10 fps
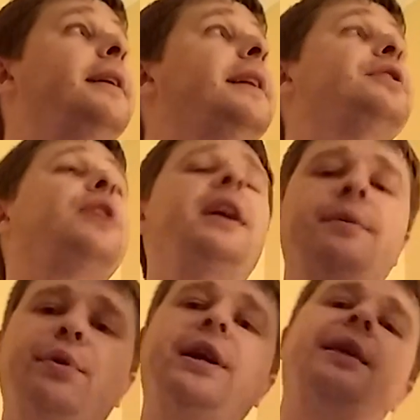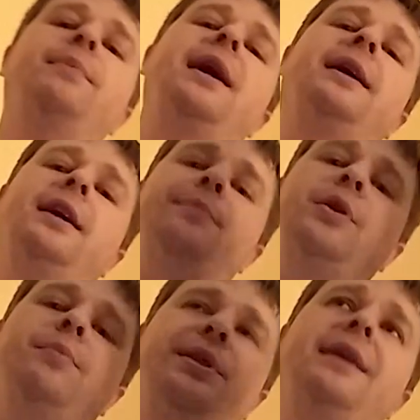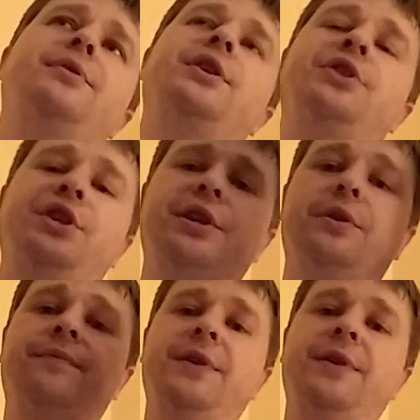They tried to bring it back up, though, but that was a chill